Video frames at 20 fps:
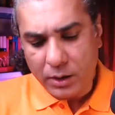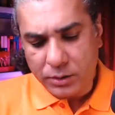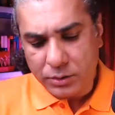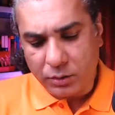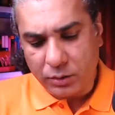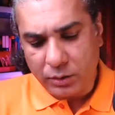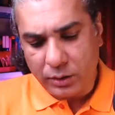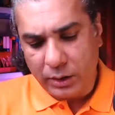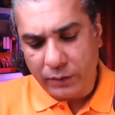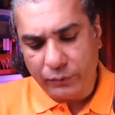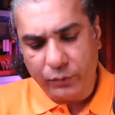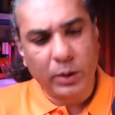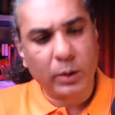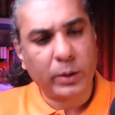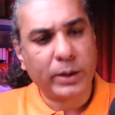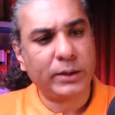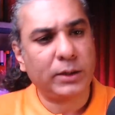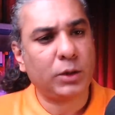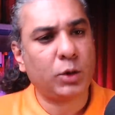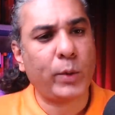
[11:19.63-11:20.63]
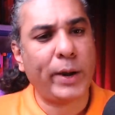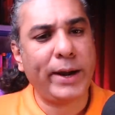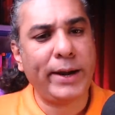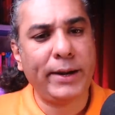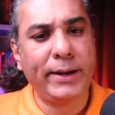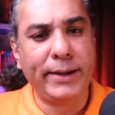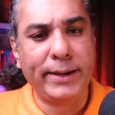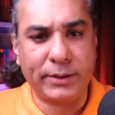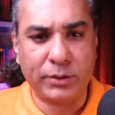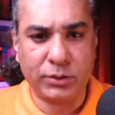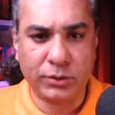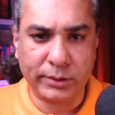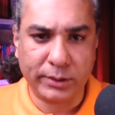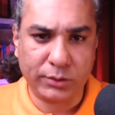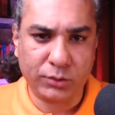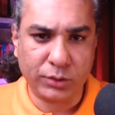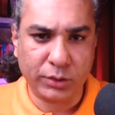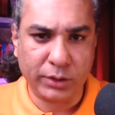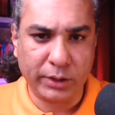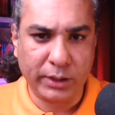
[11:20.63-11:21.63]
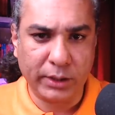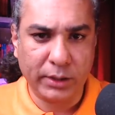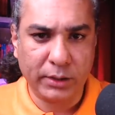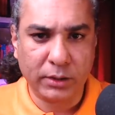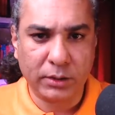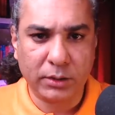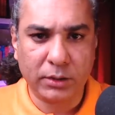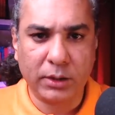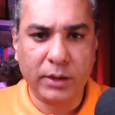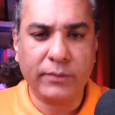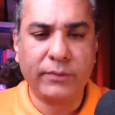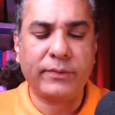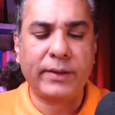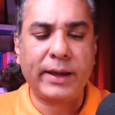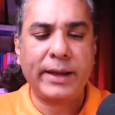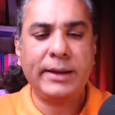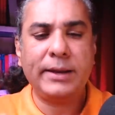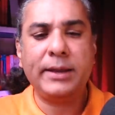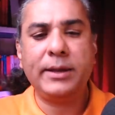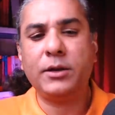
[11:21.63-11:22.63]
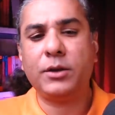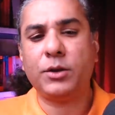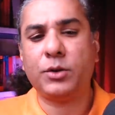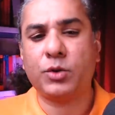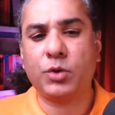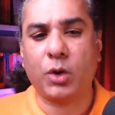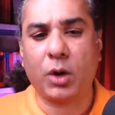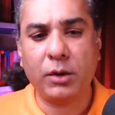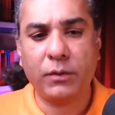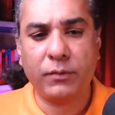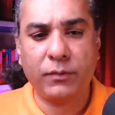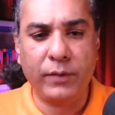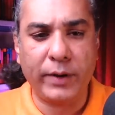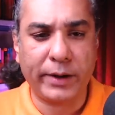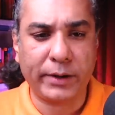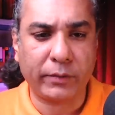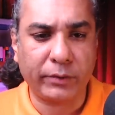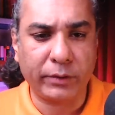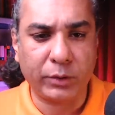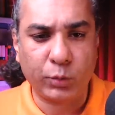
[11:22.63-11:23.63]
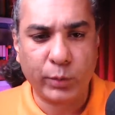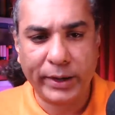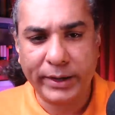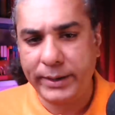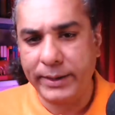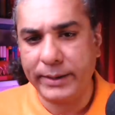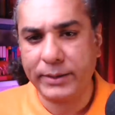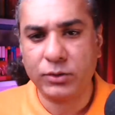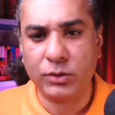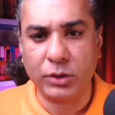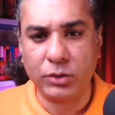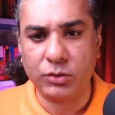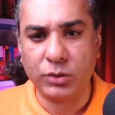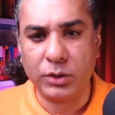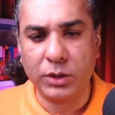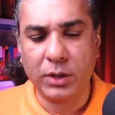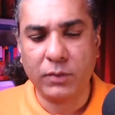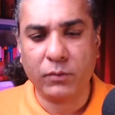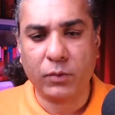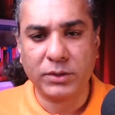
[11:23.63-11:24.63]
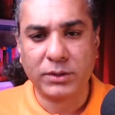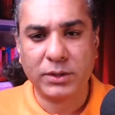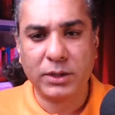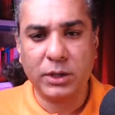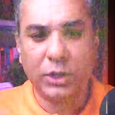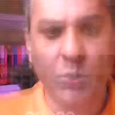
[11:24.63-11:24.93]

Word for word: So, if we look at the 20th century, the defining conflict of the 20th century was the